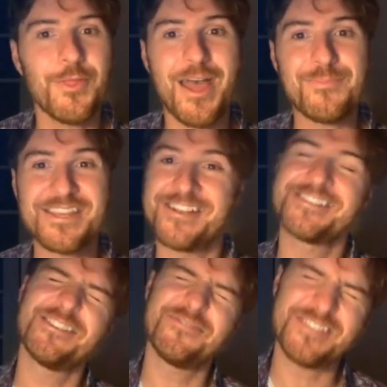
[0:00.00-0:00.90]
that
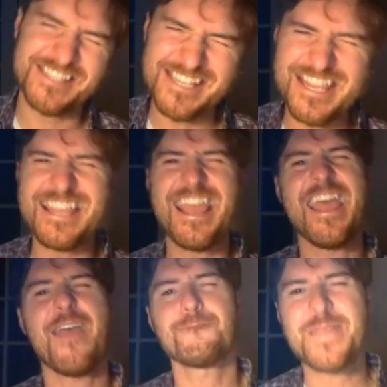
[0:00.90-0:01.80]
because of
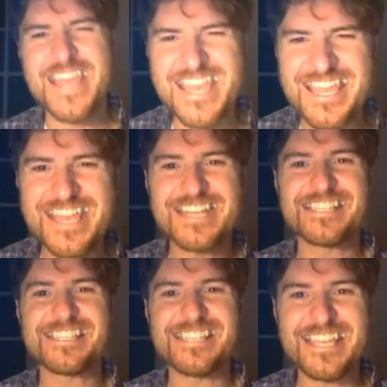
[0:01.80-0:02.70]

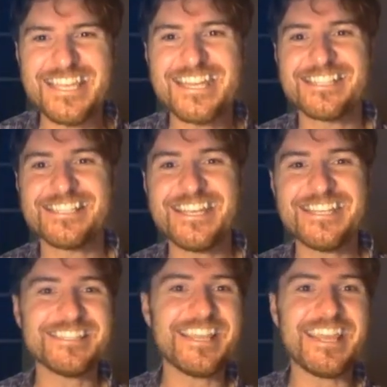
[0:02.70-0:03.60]
CPCTC.
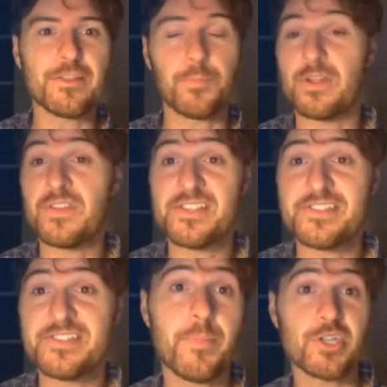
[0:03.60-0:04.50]
In the previous
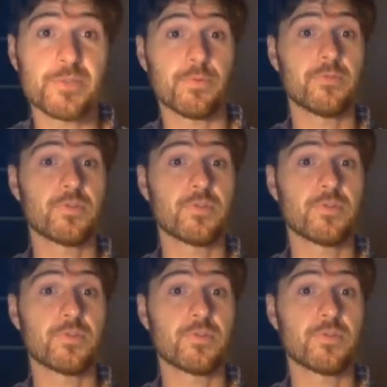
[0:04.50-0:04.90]
step, I just proved